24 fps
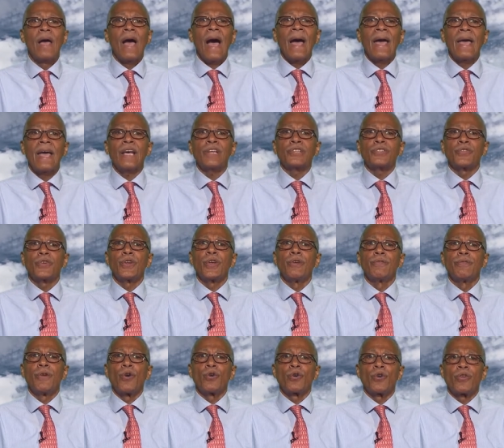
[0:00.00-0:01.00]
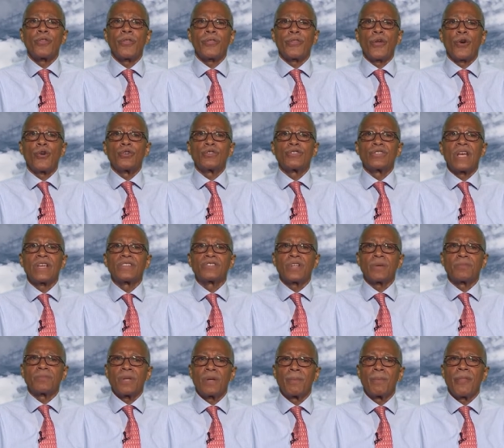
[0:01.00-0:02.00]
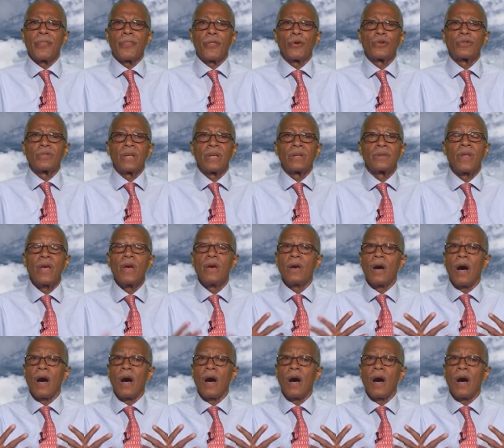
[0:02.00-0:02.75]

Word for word: I ask for your vote on Thursday, September 13th.